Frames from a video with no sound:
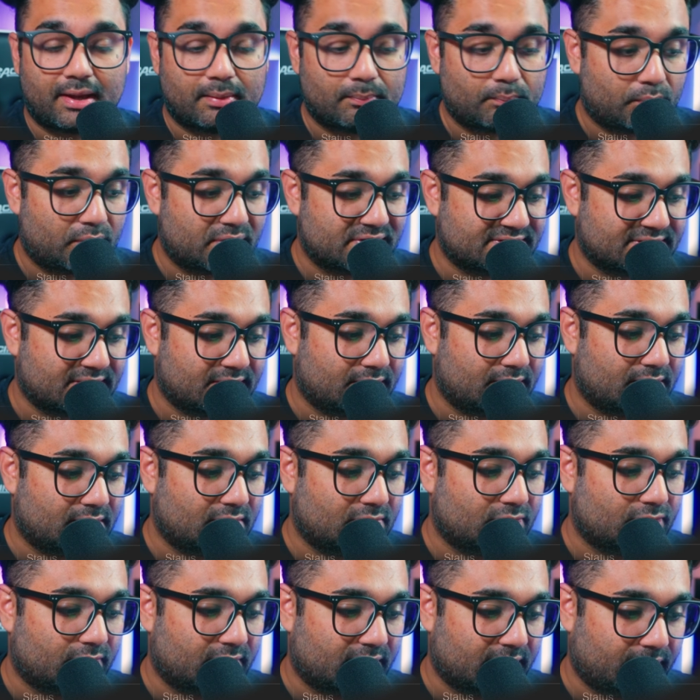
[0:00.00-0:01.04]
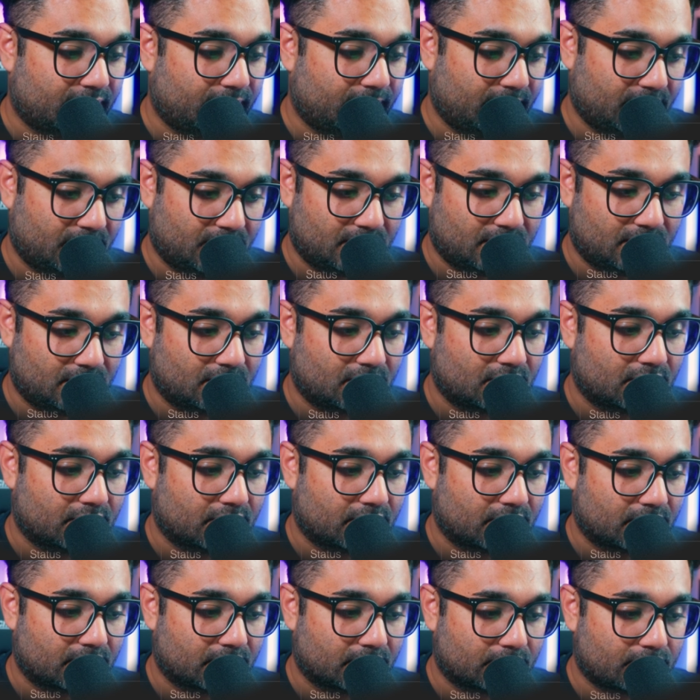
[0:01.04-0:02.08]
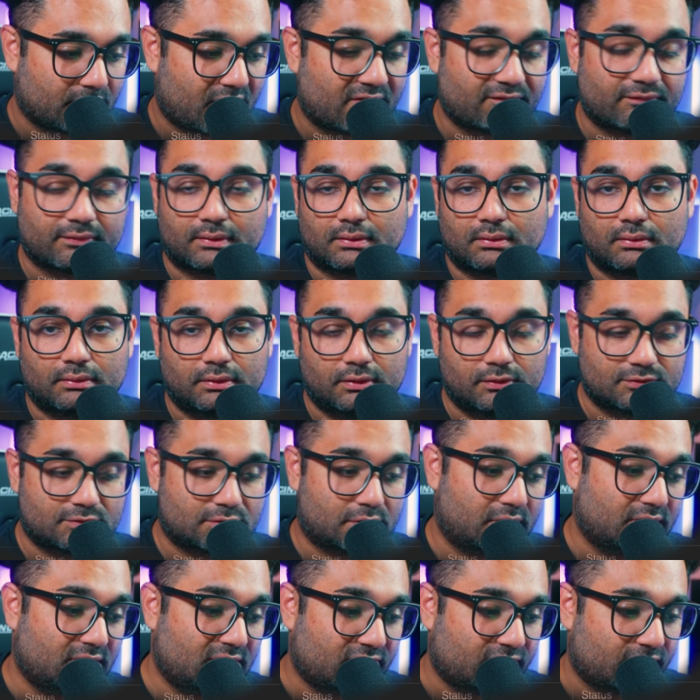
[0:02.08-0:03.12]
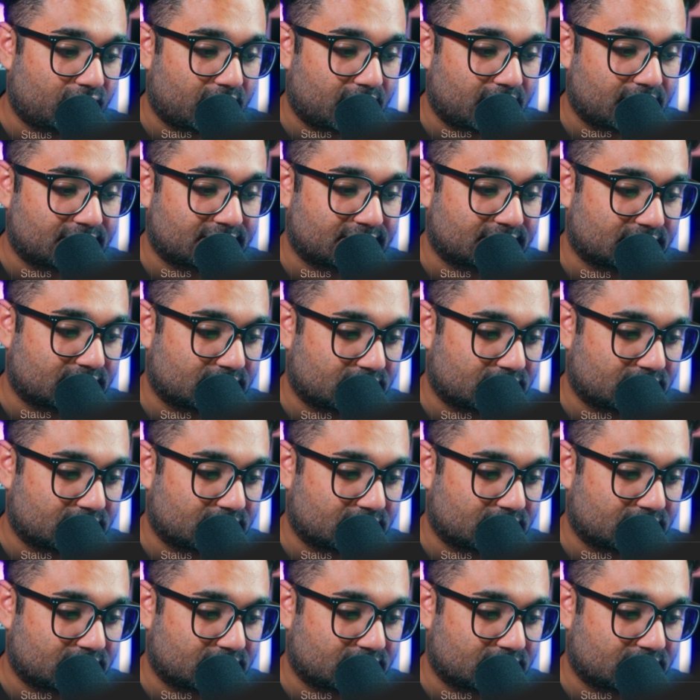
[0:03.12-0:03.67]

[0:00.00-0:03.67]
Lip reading: I'm presented with the graphical user interface.